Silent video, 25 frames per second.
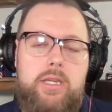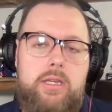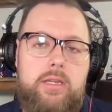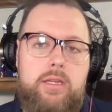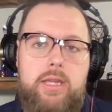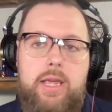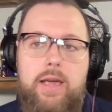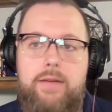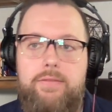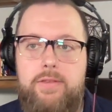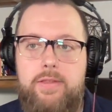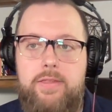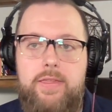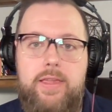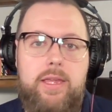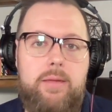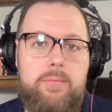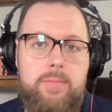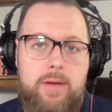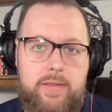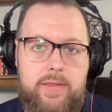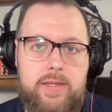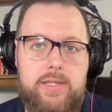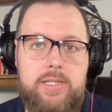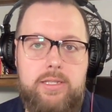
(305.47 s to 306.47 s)
you have to think
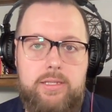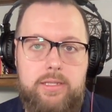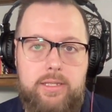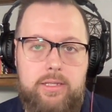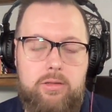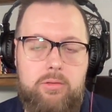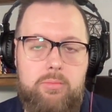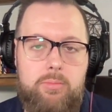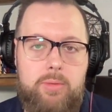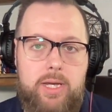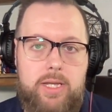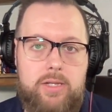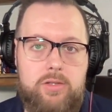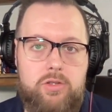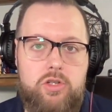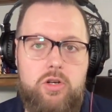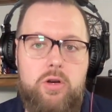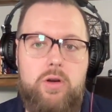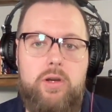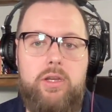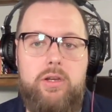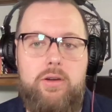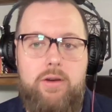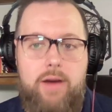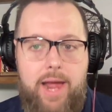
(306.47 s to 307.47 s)
about this a little bit.
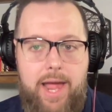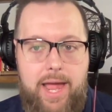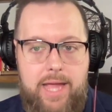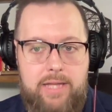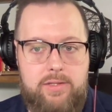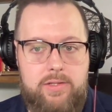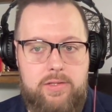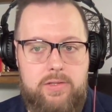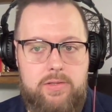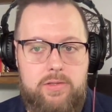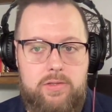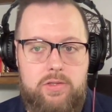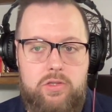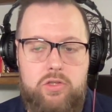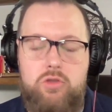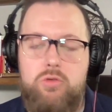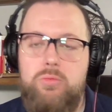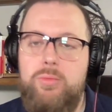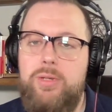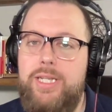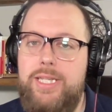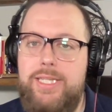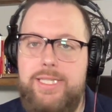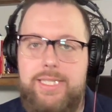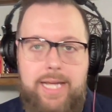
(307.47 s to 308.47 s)
Showing your ads too
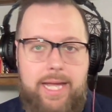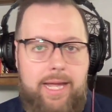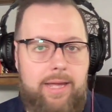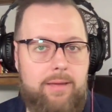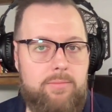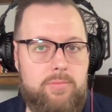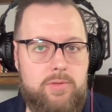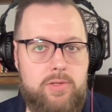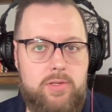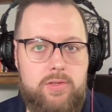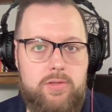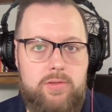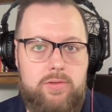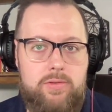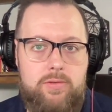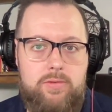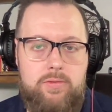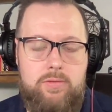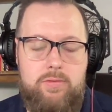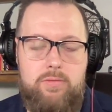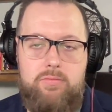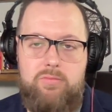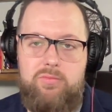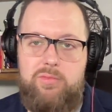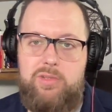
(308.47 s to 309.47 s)
many times,
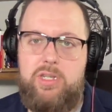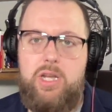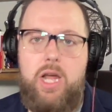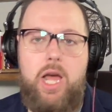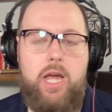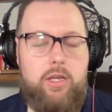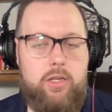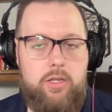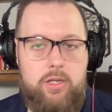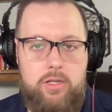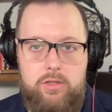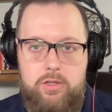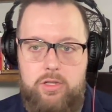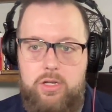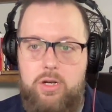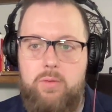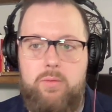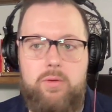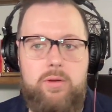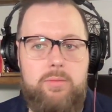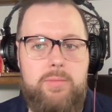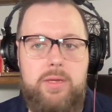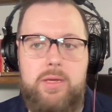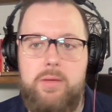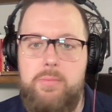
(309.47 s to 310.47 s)
not good. You don't
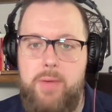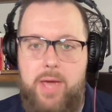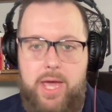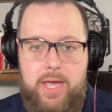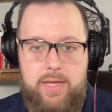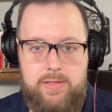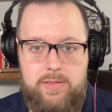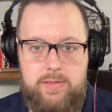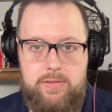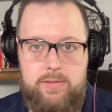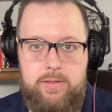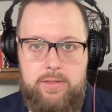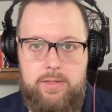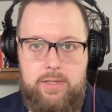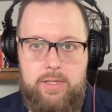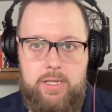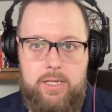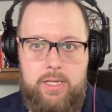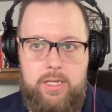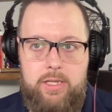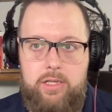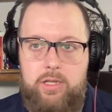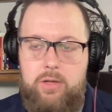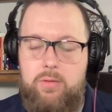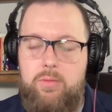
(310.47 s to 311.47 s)
want to be a pest.
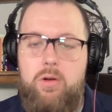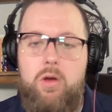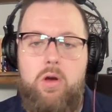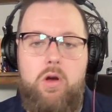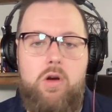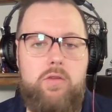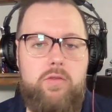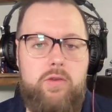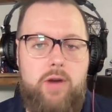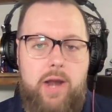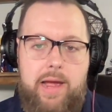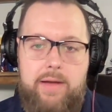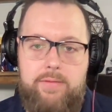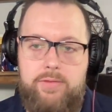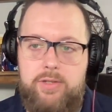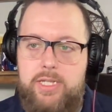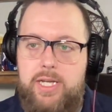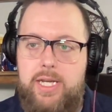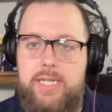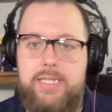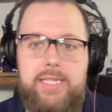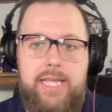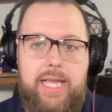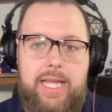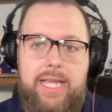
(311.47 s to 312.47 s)
You don't want to over
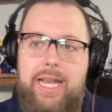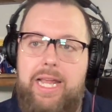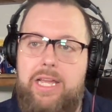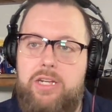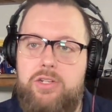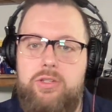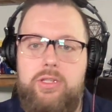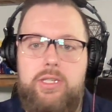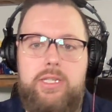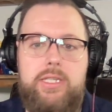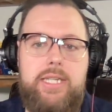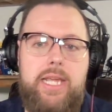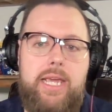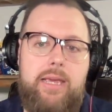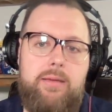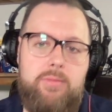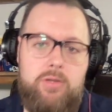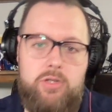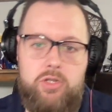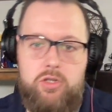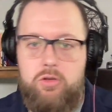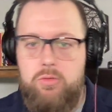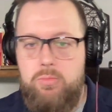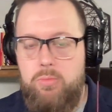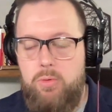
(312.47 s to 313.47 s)
advertise. That could actually
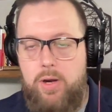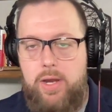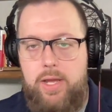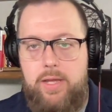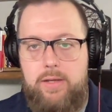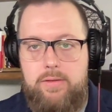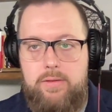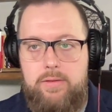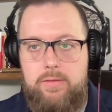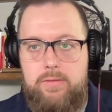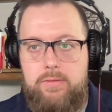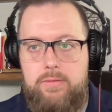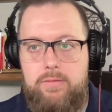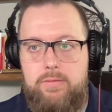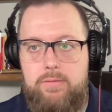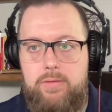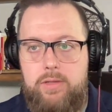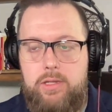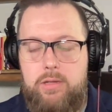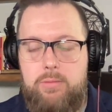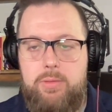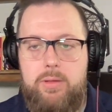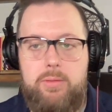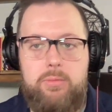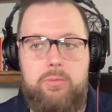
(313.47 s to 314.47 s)
damage your brand.
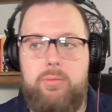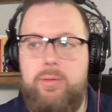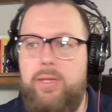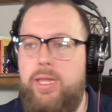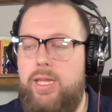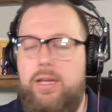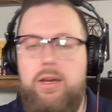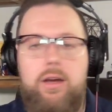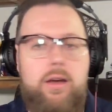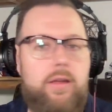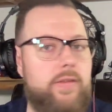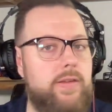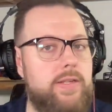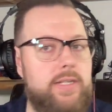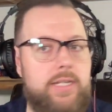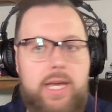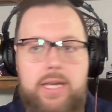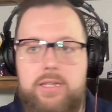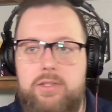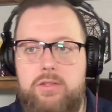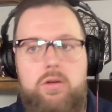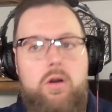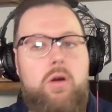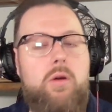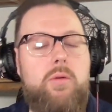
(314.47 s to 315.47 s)
People will be like, oh, these
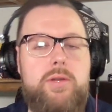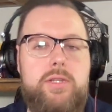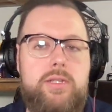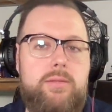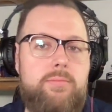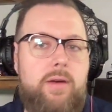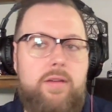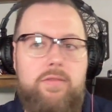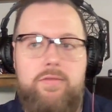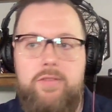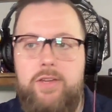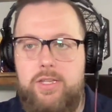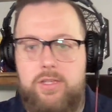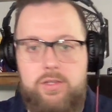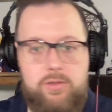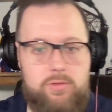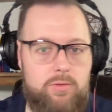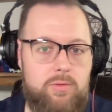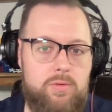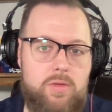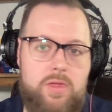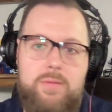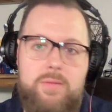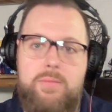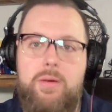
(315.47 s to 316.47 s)
guys are always in my feed.
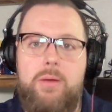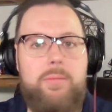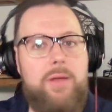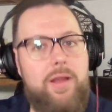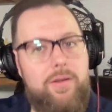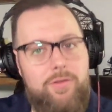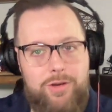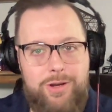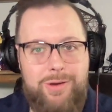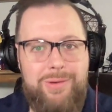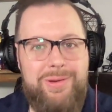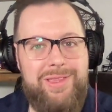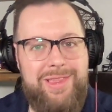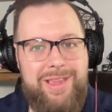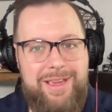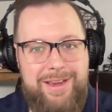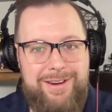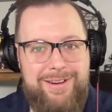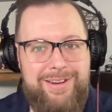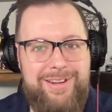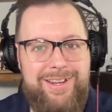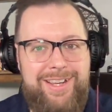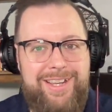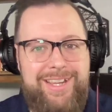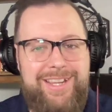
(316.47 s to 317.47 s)
Screw them. I'm never going there,
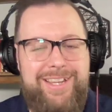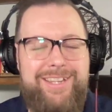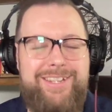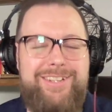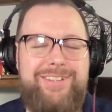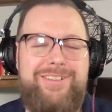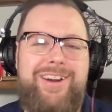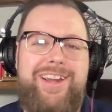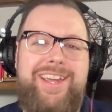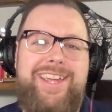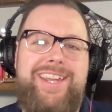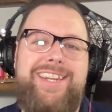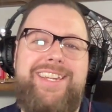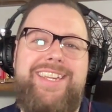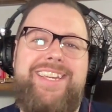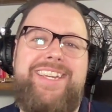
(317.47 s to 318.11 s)
right?